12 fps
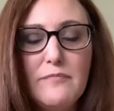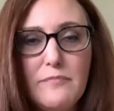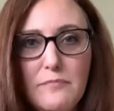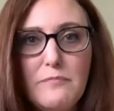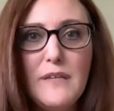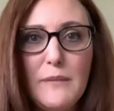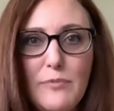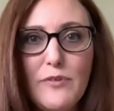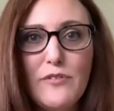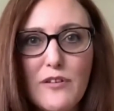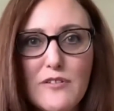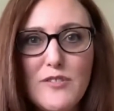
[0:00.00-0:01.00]
People,
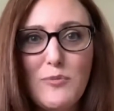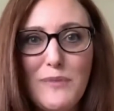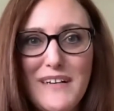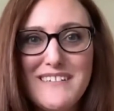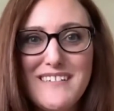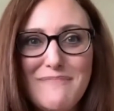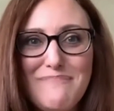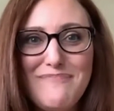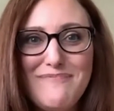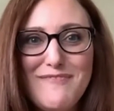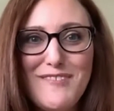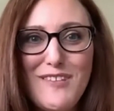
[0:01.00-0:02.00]
not so much.
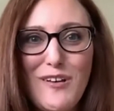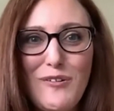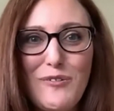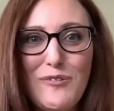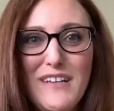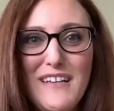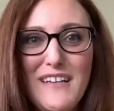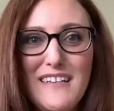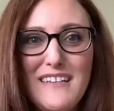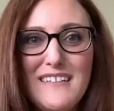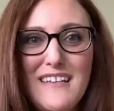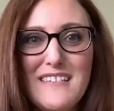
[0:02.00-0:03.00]
So
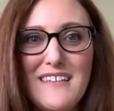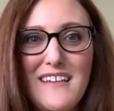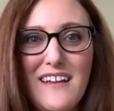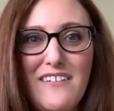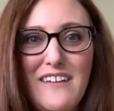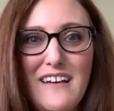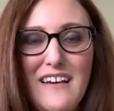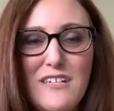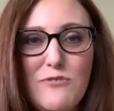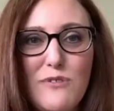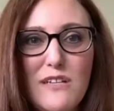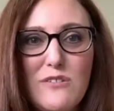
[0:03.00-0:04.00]
that's an area I
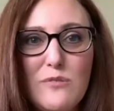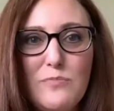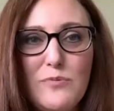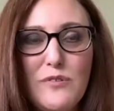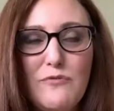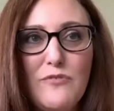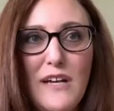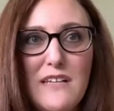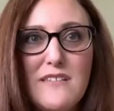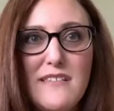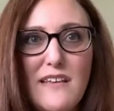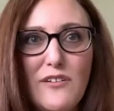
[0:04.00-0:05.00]
try to put front and
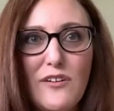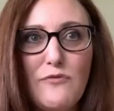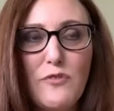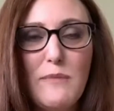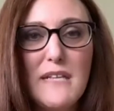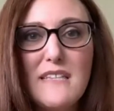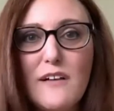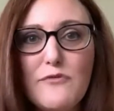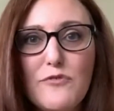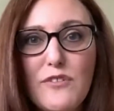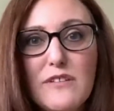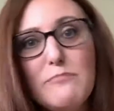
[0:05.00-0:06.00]
center for myself,
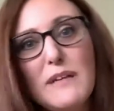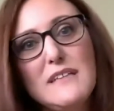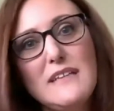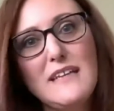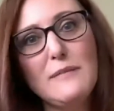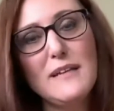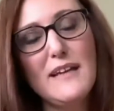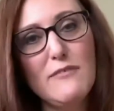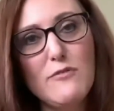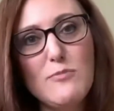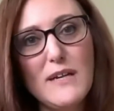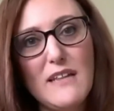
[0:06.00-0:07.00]
for my team, and
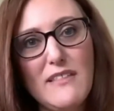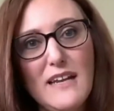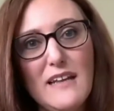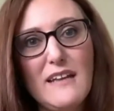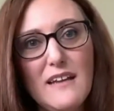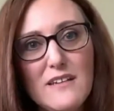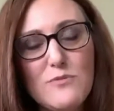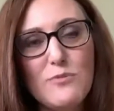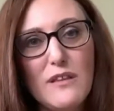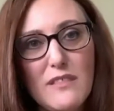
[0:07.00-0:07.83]
everybody that I engage with.